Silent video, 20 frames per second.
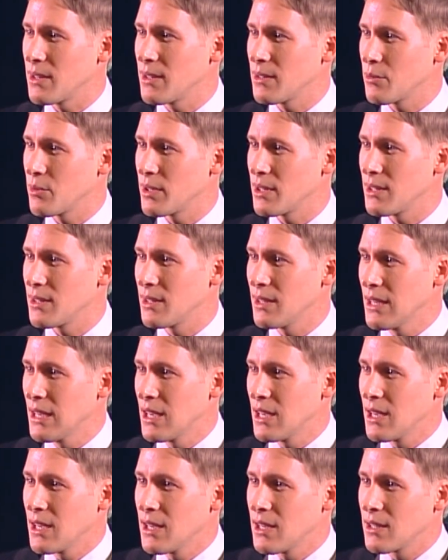we
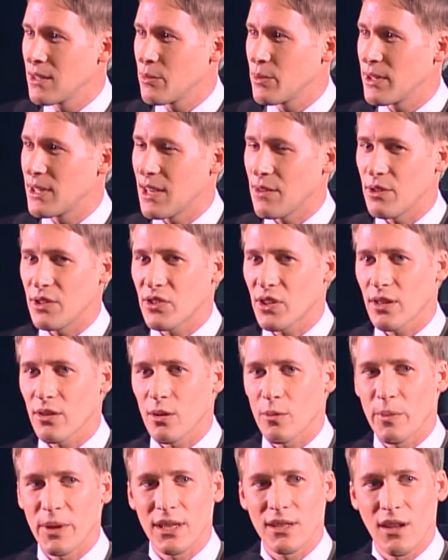gave each
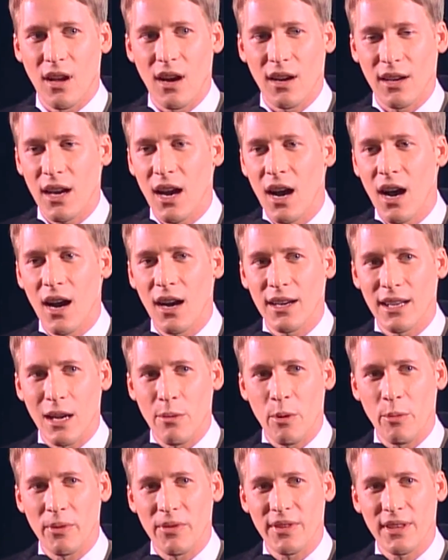other a big, long hug,
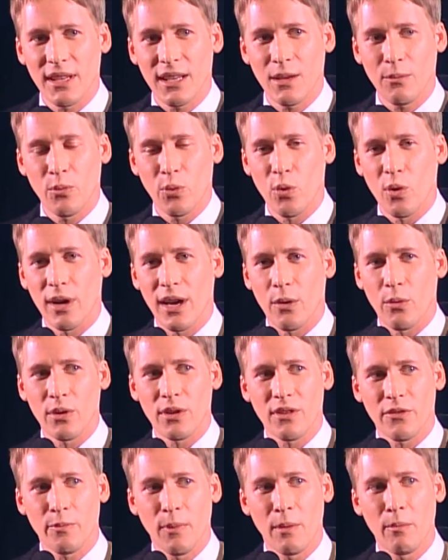and I remember thinking, boy, I
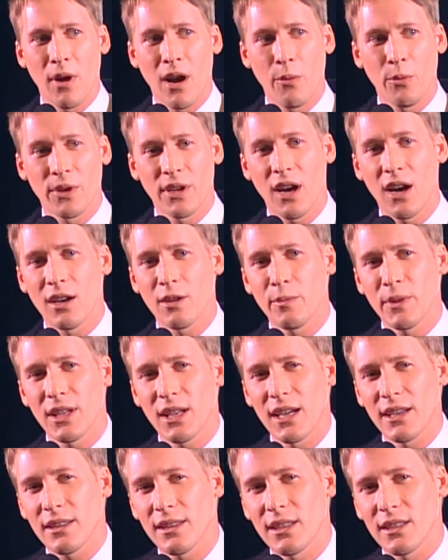wonder if my mom would hug
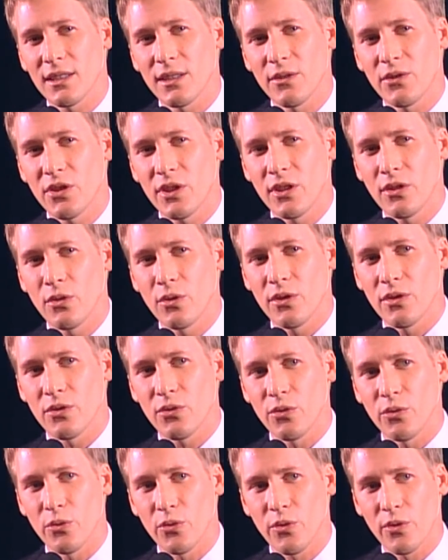me like this if she knew
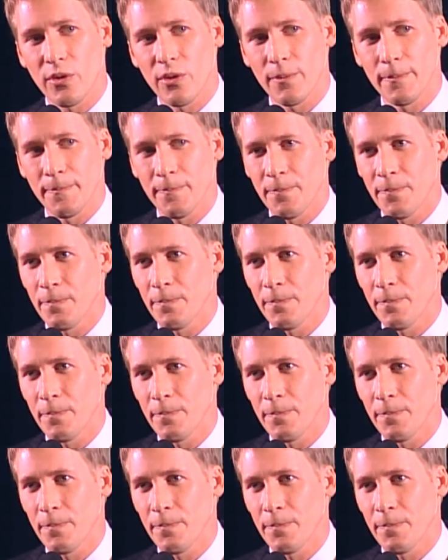the truth.